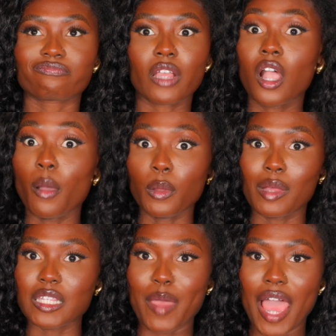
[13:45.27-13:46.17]
a couple of
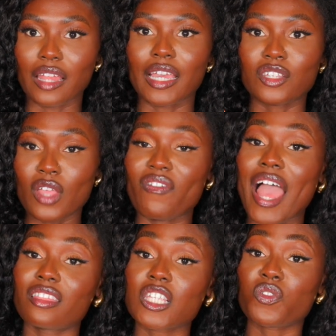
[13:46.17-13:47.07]
months back, like, so I've
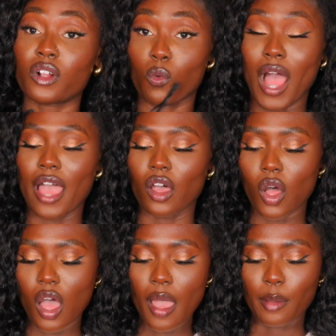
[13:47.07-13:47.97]
had this for a
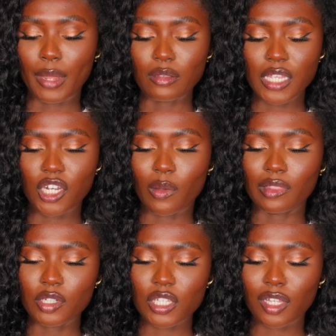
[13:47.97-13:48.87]
while, but I was like, you know,
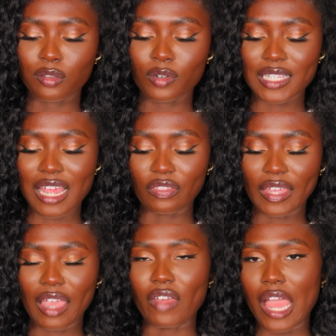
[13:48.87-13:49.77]
let me just include it because I don't
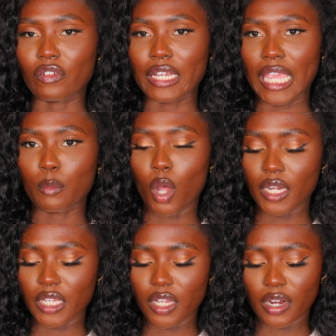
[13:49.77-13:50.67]
think I've ever came
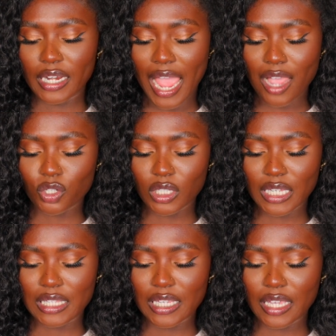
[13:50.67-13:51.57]
on here and
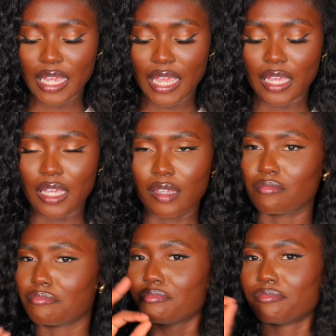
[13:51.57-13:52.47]
actually did a
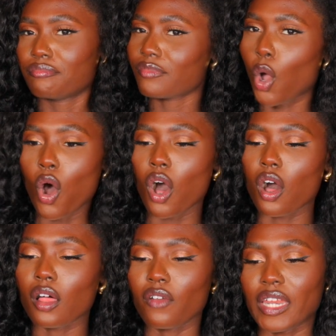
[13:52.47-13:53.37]

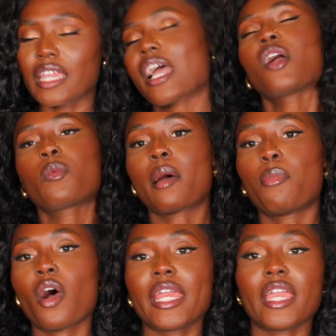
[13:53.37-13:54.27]
haul of any kind when I
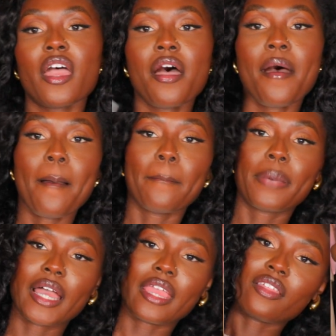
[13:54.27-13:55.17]
bought it.
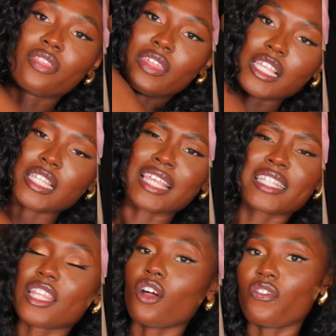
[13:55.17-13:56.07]
But
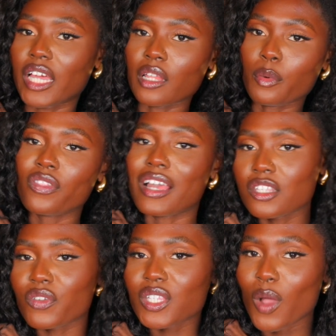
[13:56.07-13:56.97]
it's still available.
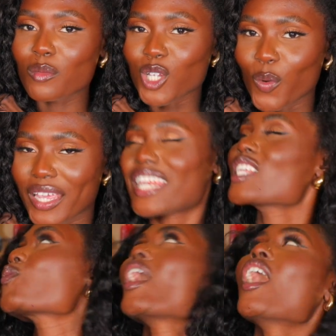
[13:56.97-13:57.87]
That's the reason why I'm showing it
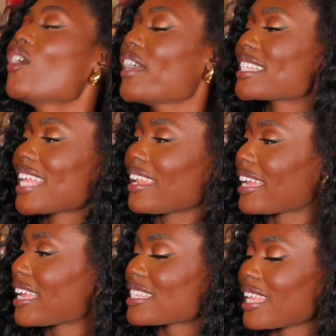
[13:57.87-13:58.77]
as well. It's not
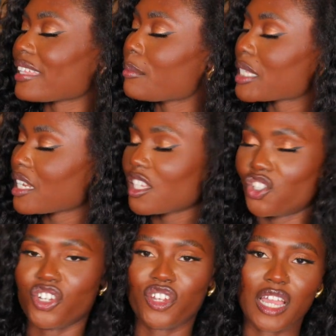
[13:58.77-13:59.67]
like it's like limited
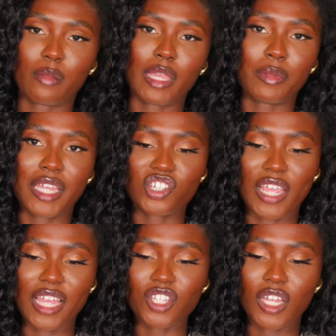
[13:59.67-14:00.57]
edition and you're not going to be able to get
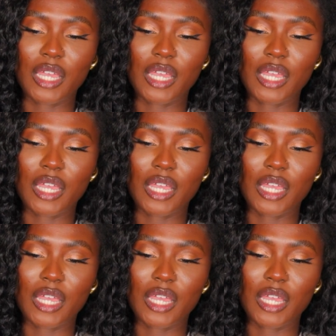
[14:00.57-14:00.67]
your hands on